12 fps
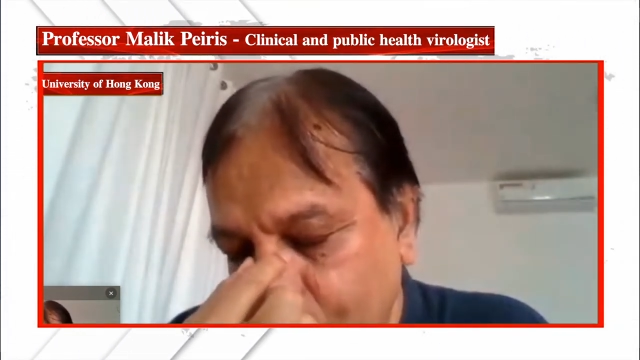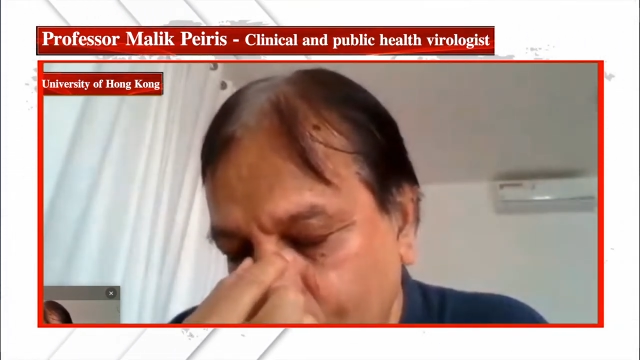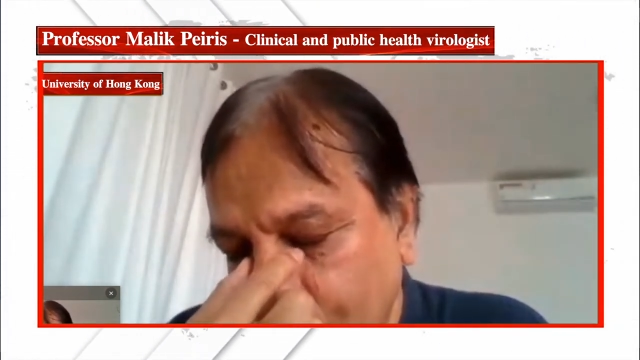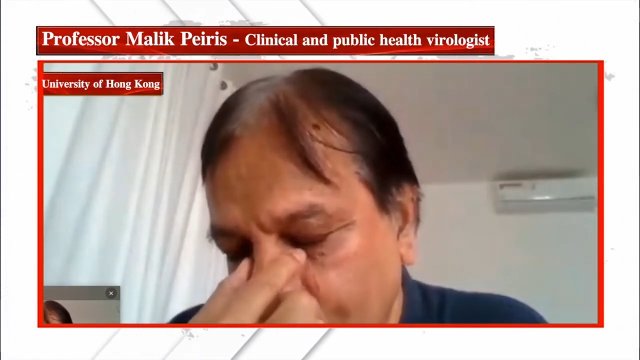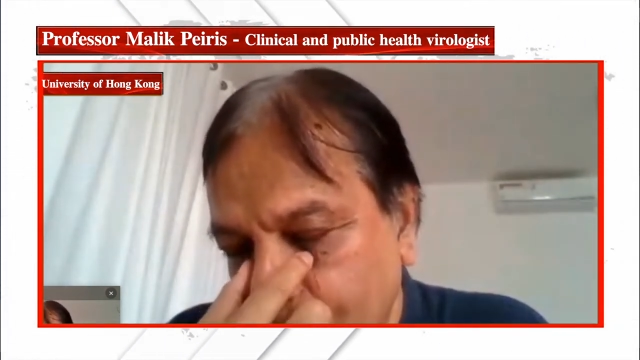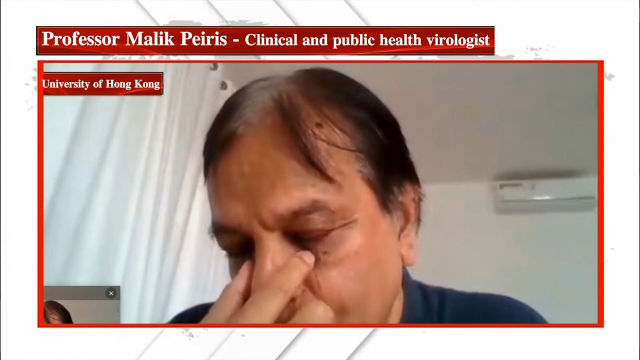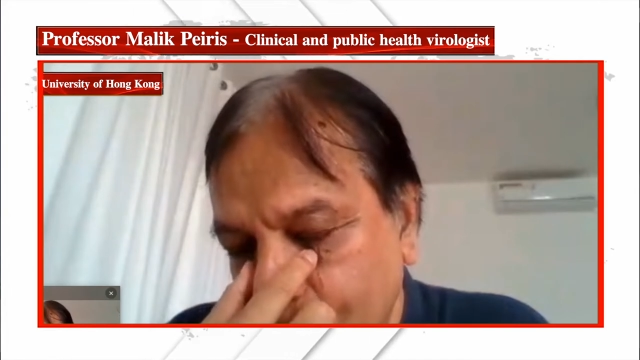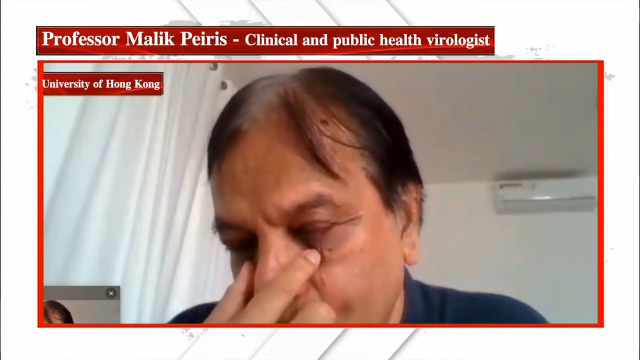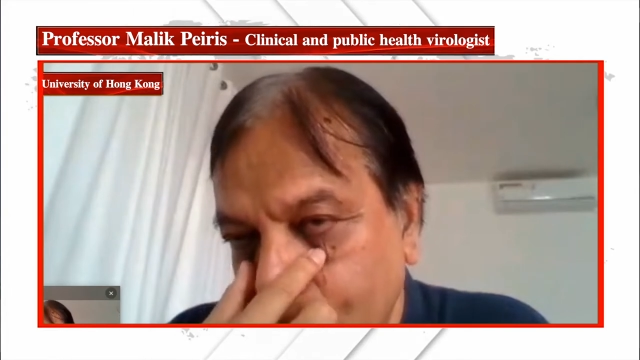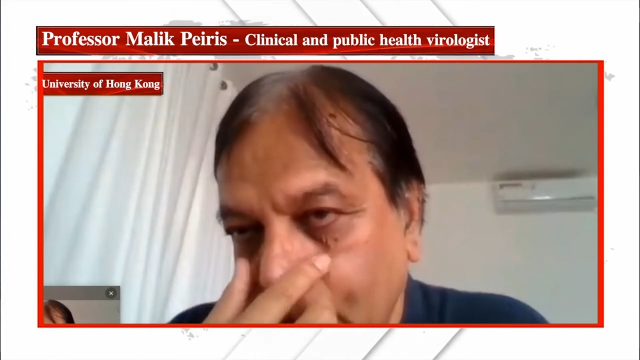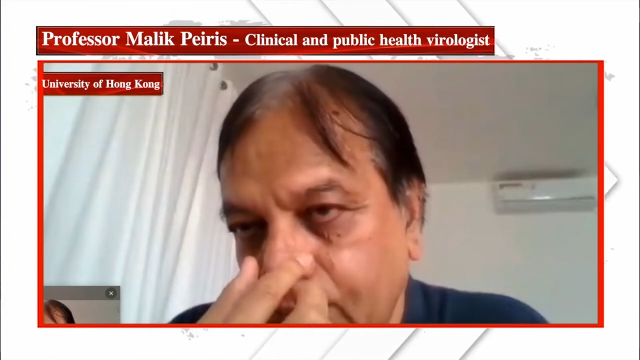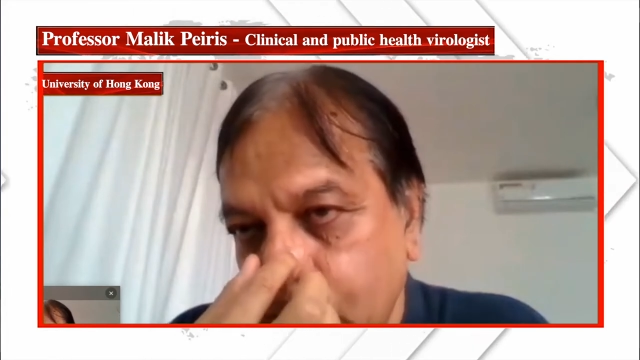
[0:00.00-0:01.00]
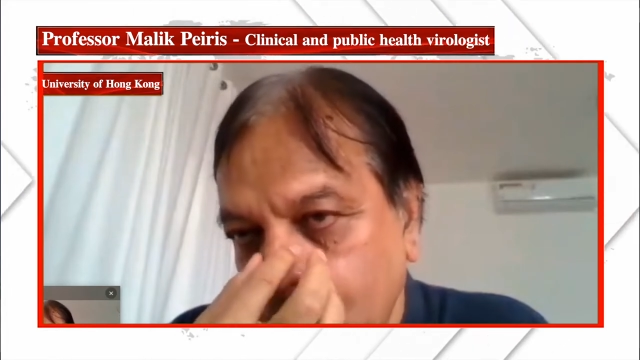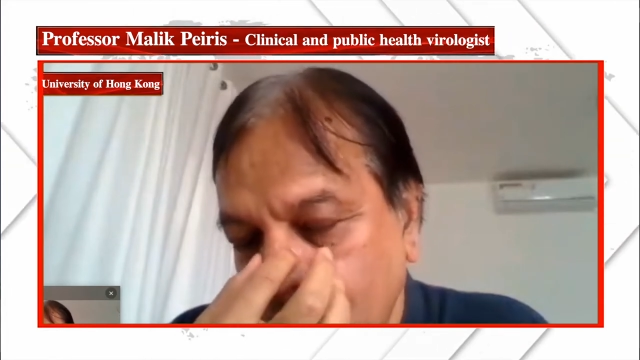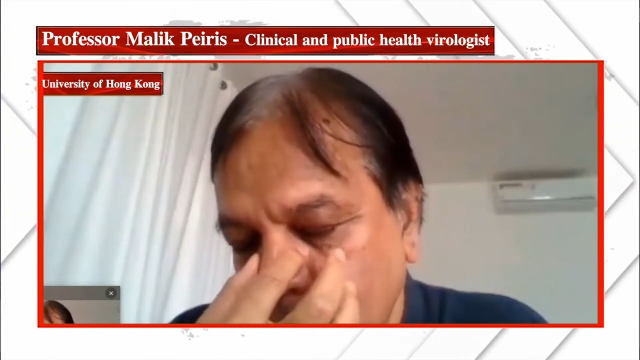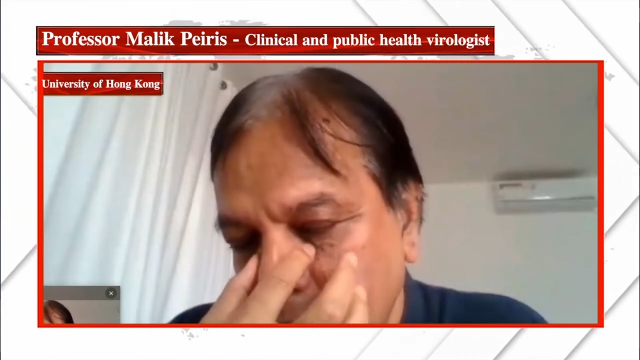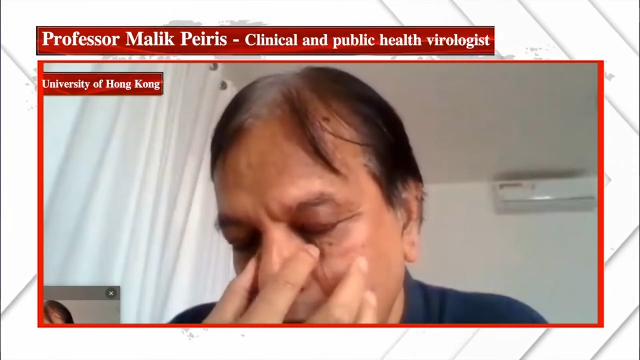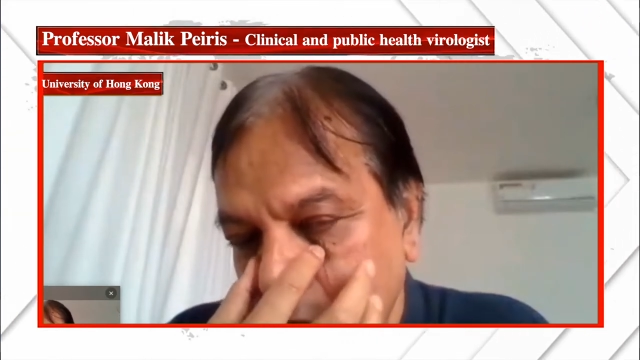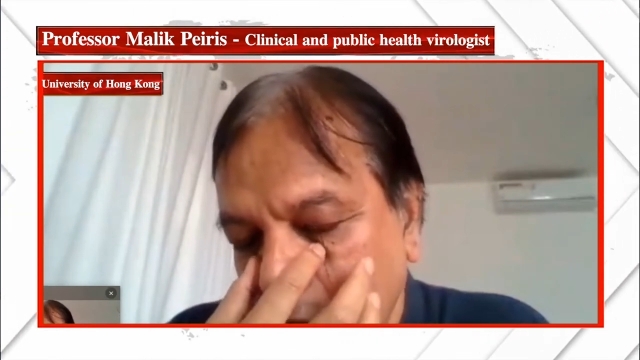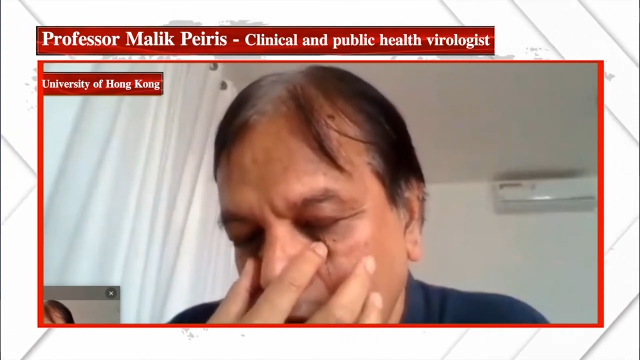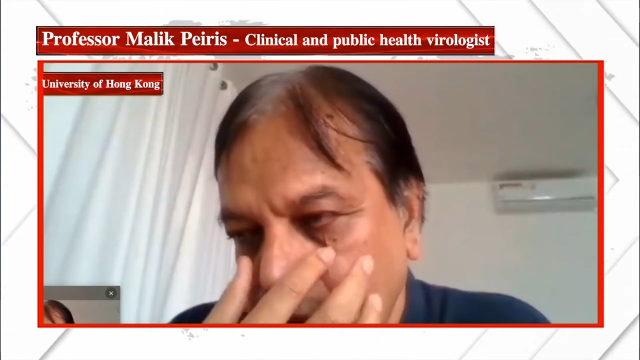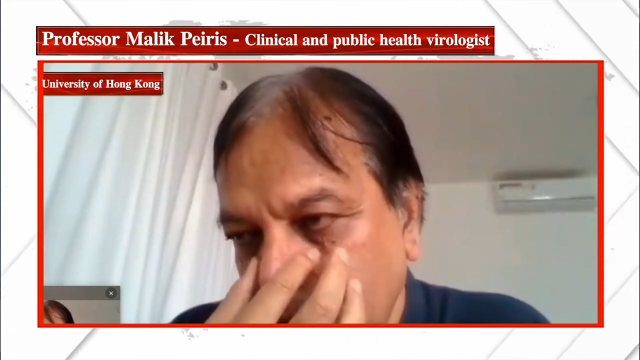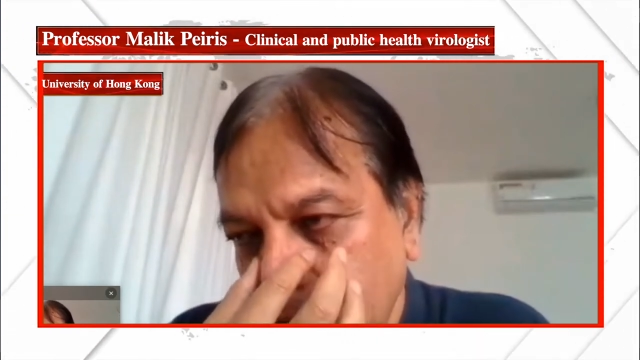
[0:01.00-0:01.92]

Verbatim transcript: so that you, you have your nose uh,